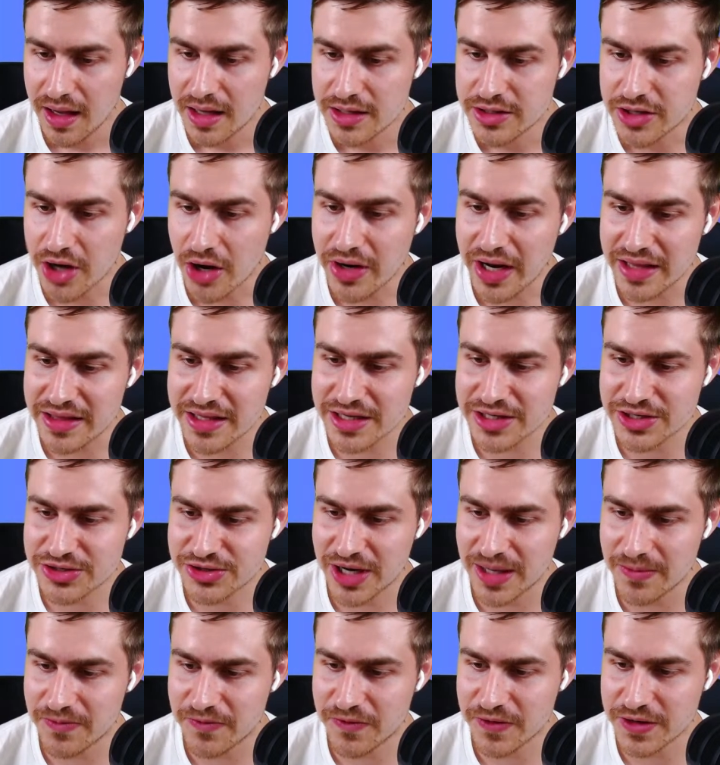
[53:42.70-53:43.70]
Don't end the
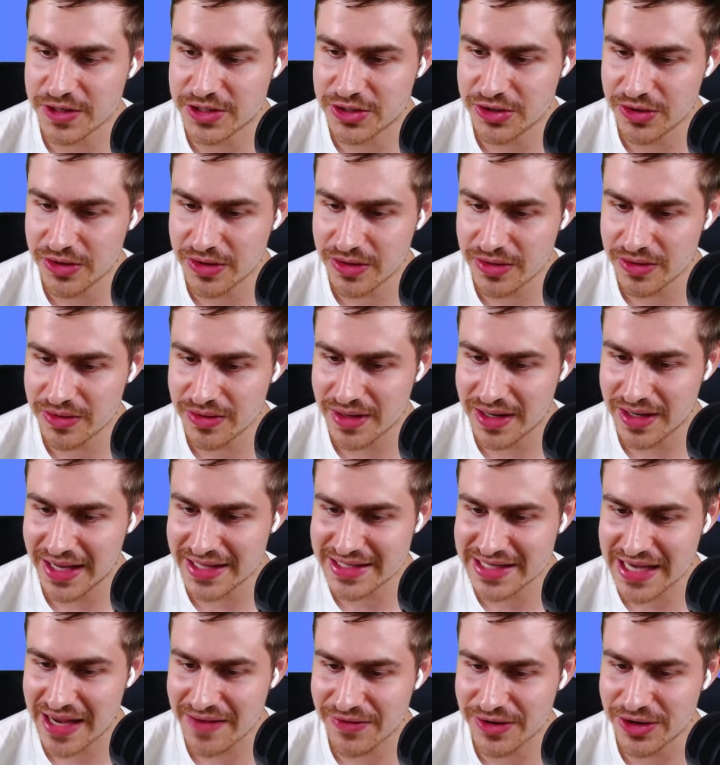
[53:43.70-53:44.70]
stream for 2
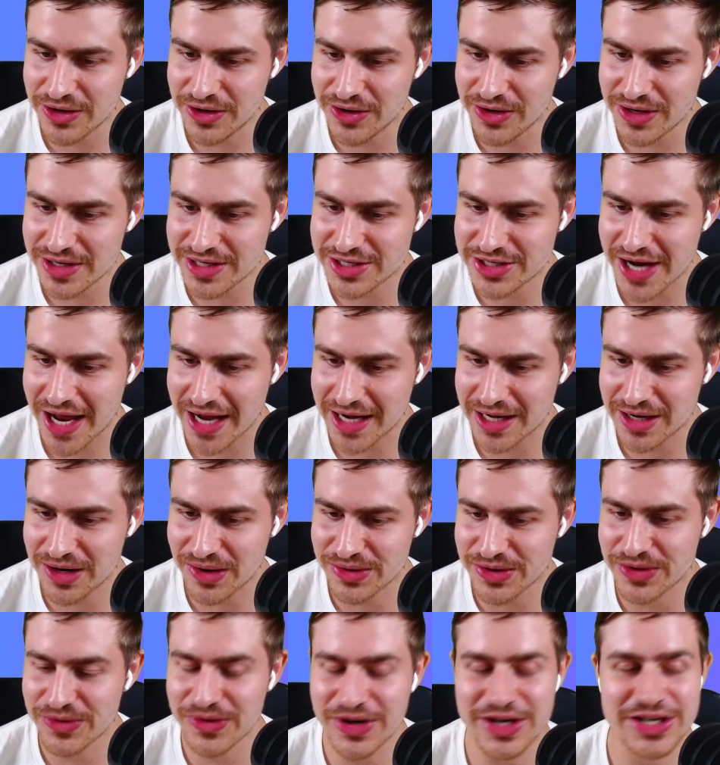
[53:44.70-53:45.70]
let's have a New Year's chat.
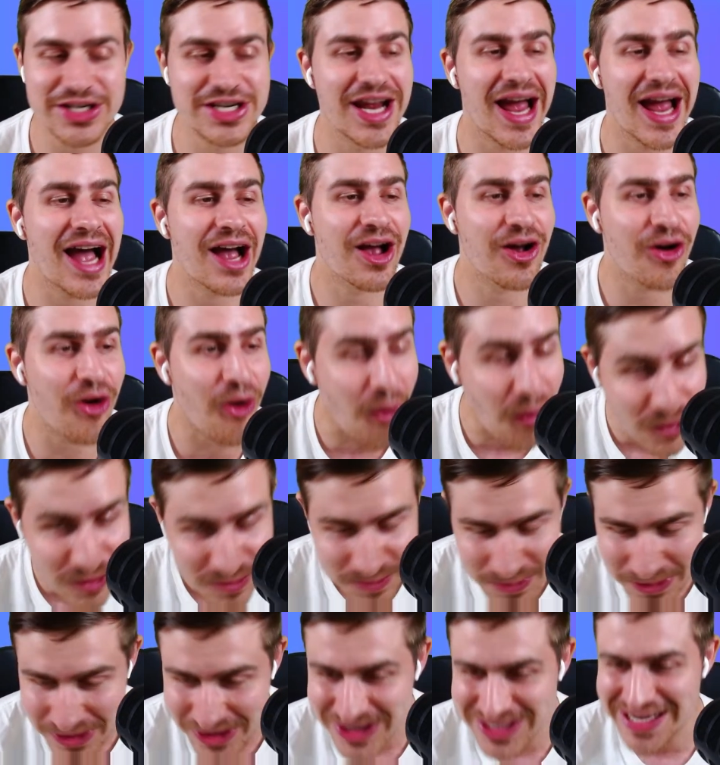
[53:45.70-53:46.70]
Lord Richie, I can't
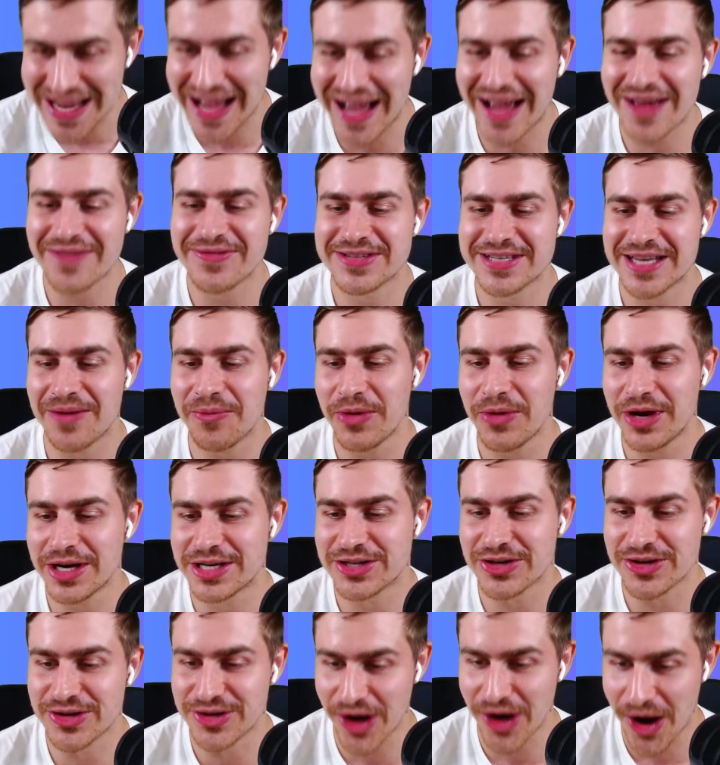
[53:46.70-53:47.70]
because I have somewhere
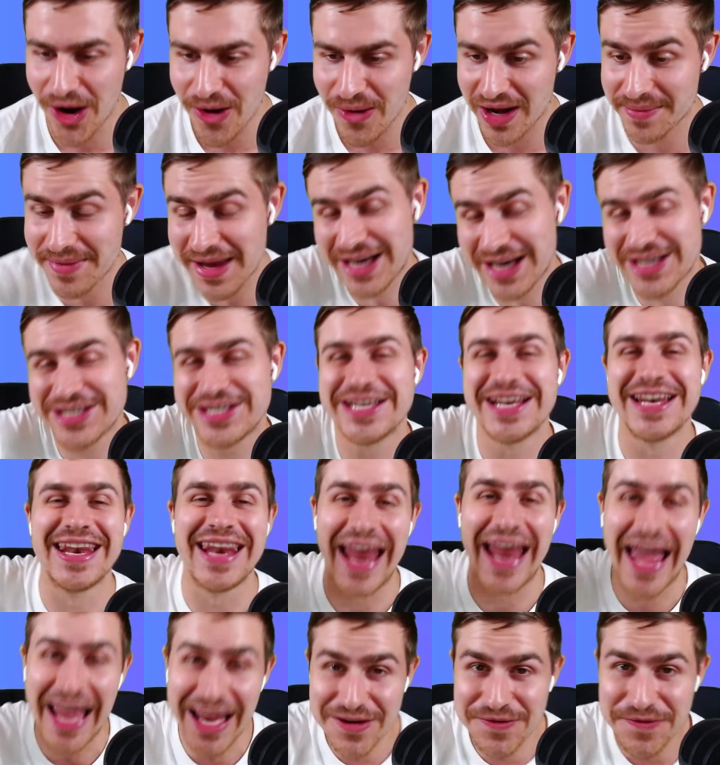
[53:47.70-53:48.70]
to go and I'm actually
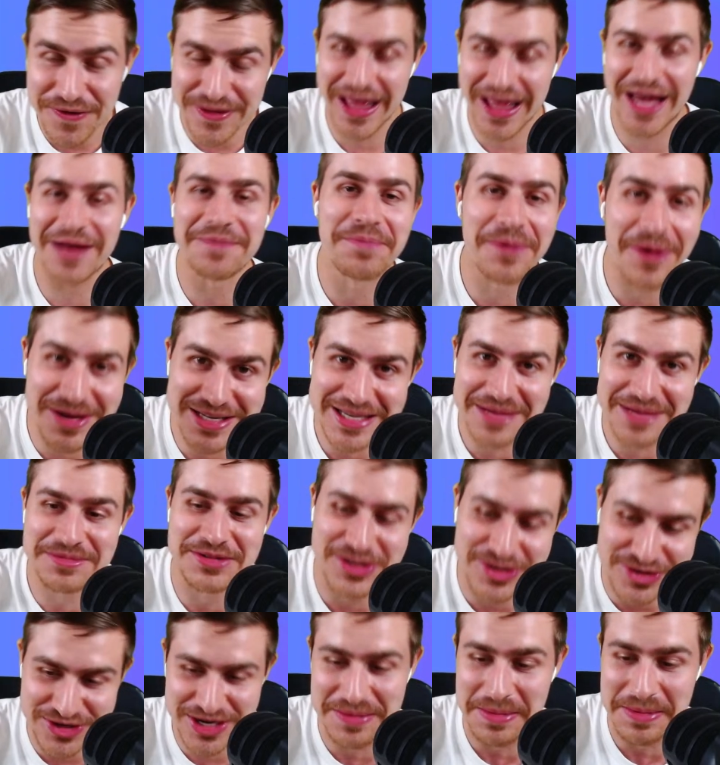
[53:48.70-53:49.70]
late for that because I'm
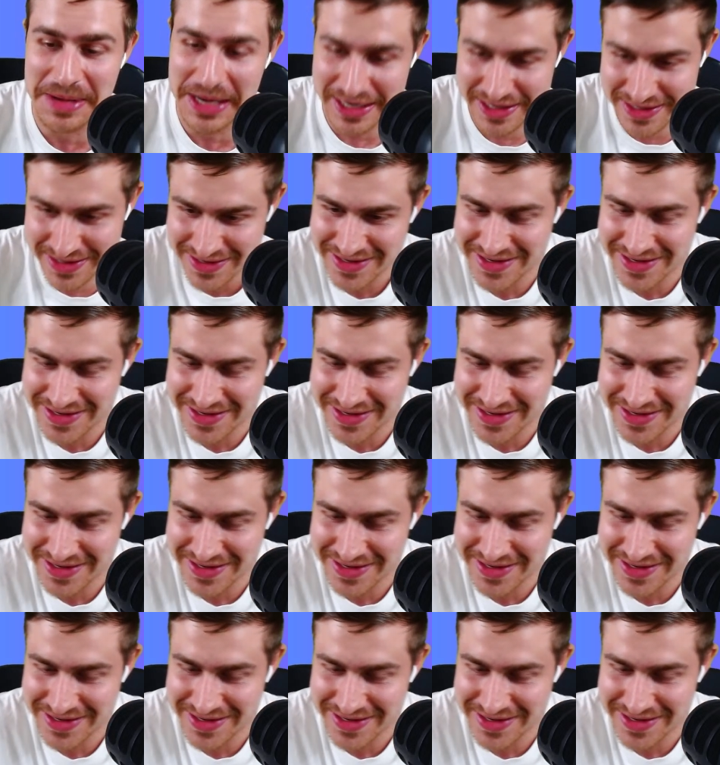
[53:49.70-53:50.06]
streaming.